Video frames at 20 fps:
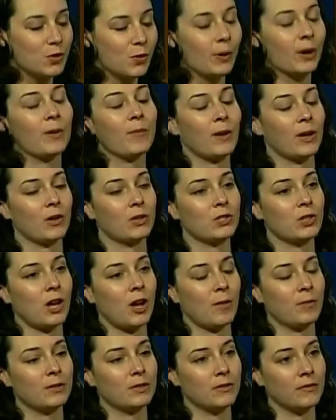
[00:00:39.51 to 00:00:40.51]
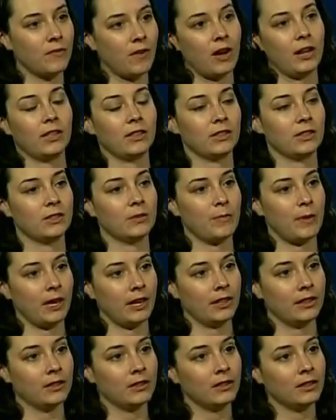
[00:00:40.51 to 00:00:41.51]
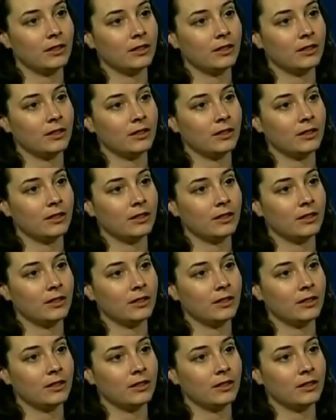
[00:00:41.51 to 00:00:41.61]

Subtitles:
doing a better job defining the debate?